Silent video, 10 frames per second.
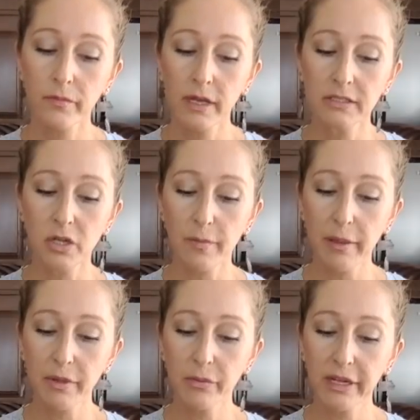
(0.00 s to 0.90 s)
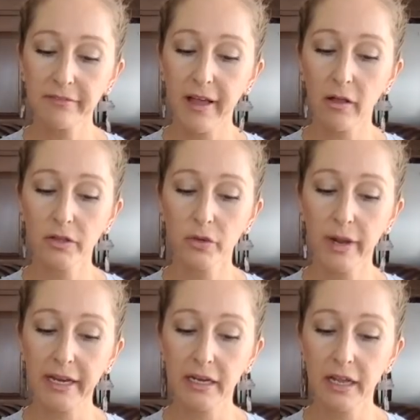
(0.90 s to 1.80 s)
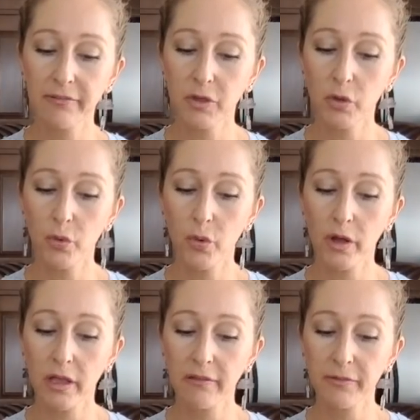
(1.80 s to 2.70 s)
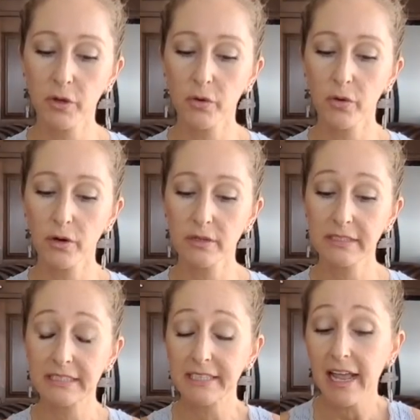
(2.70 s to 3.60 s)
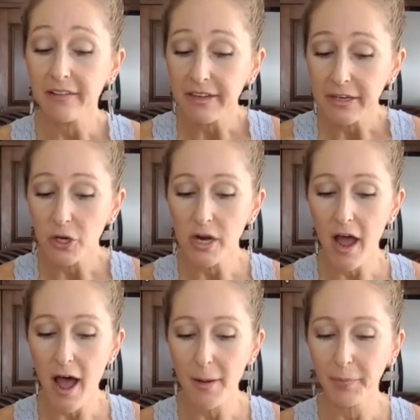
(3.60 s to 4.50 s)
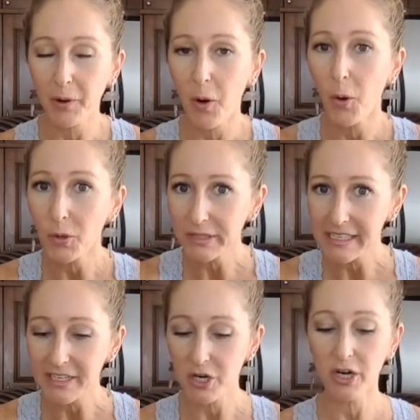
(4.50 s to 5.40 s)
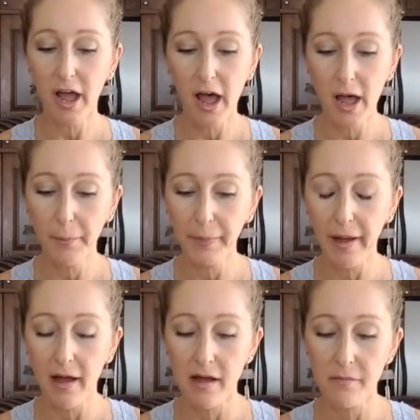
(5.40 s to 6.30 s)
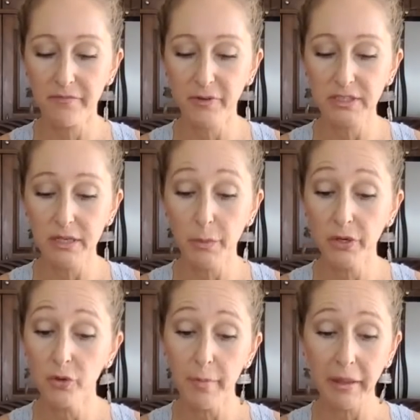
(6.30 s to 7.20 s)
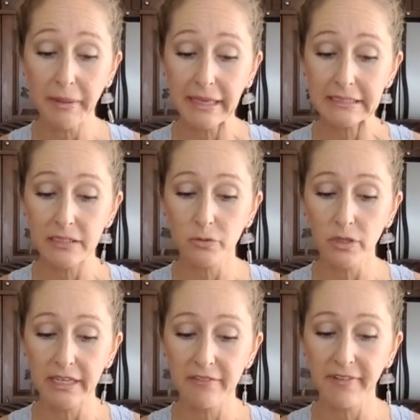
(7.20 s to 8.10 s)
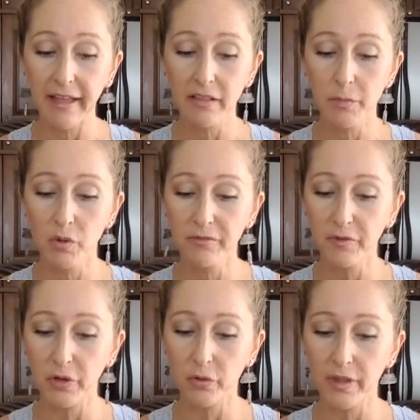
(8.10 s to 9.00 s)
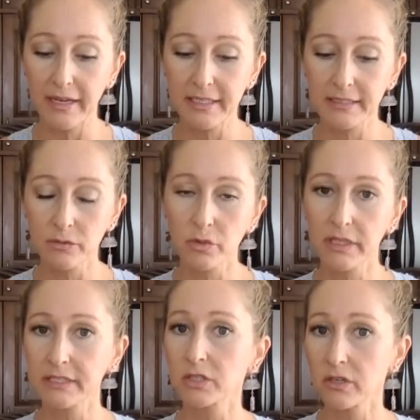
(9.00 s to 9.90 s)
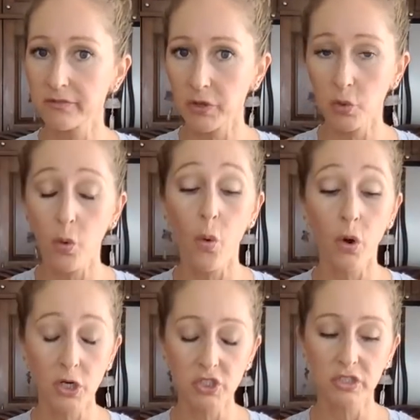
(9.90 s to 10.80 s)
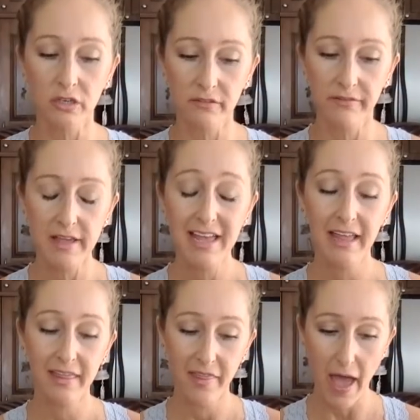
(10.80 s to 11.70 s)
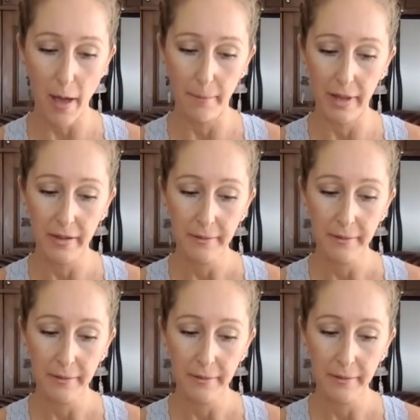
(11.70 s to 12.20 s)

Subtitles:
So maybe reevaluating if you're saving your cup or holding your cup for someone who maybe isn't really available for you, that doesn't really serve you or serve them.